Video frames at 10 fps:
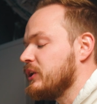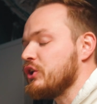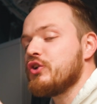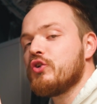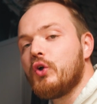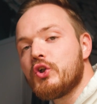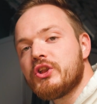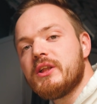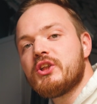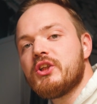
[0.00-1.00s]
distortion
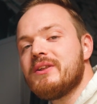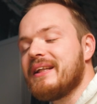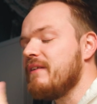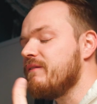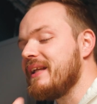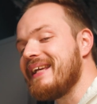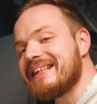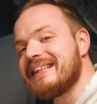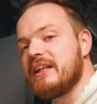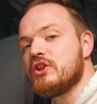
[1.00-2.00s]
issues, any
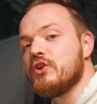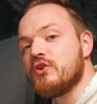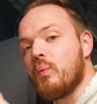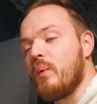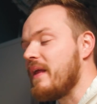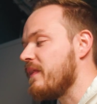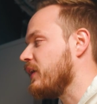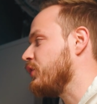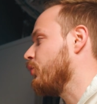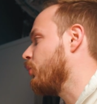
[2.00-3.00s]
vignetting issues with
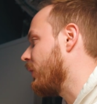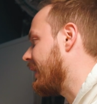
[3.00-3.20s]
your